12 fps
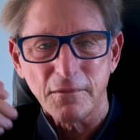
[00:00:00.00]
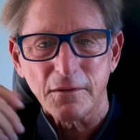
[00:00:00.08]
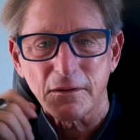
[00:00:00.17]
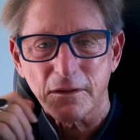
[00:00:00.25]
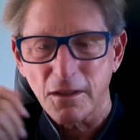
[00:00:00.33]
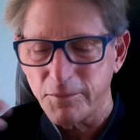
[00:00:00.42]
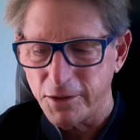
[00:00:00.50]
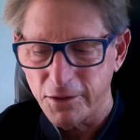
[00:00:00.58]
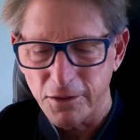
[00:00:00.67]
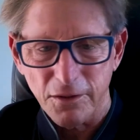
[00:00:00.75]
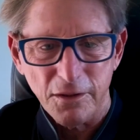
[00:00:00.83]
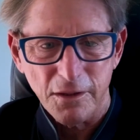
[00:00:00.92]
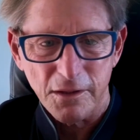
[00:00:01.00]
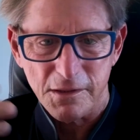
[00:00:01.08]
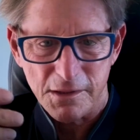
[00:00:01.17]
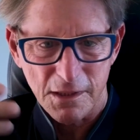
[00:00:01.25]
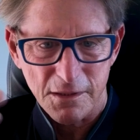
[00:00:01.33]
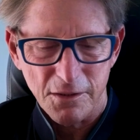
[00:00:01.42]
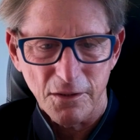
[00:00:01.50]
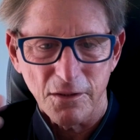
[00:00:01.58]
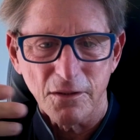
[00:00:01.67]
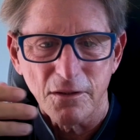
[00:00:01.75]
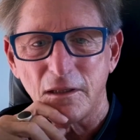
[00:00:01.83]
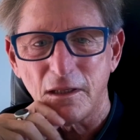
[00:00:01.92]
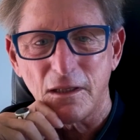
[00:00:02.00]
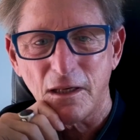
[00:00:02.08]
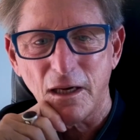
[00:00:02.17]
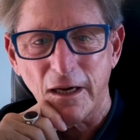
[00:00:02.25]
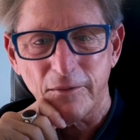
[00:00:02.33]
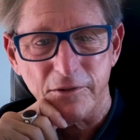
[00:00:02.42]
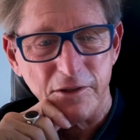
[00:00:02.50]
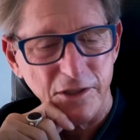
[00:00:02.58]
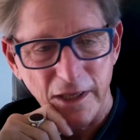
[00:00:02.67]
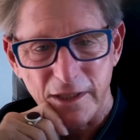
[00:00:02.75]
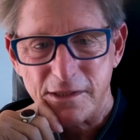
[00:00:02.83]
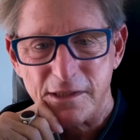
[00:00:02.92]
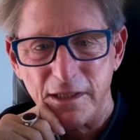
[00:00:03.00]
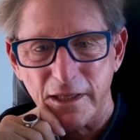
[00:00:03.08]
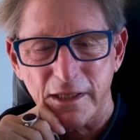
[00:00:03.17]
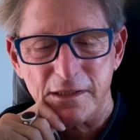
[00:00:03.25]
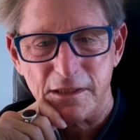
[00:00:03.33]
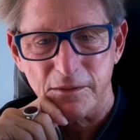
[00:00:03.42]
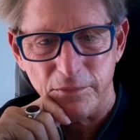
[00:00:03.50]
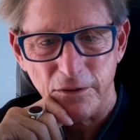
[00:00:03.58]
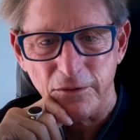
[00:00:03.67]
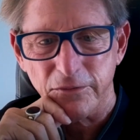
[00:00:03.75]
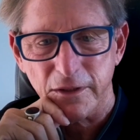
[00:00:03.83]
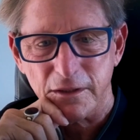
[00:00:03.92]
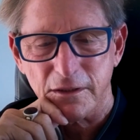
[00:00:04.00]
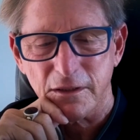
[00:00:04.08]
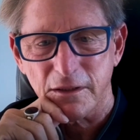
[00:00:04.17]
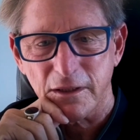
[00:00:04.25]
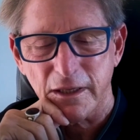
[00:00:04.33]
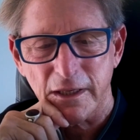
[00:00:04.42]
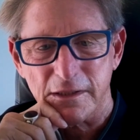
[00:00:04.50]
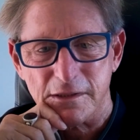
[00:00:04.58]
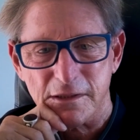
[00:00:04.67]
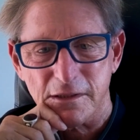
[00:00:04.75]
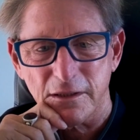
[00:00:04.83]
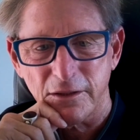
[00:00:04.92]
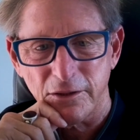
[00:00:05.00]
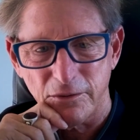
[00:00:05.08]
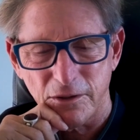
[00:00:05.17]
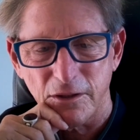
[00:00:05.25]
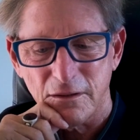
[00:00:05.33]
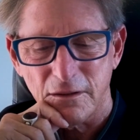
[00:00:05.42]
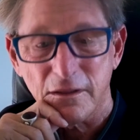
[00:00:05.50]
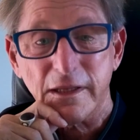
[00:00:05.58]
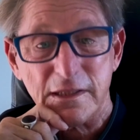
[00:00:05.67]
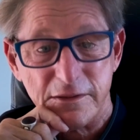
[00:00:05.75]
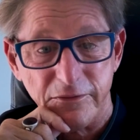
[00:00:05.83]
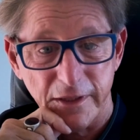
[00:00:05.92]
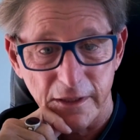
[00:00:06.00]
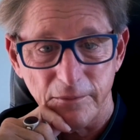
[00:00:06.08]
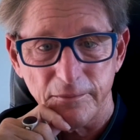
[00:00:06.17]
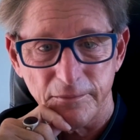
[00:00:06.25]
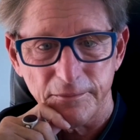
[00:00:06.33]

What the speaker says: Come here, sister. I'm just as imperfect as you are. That's freedom.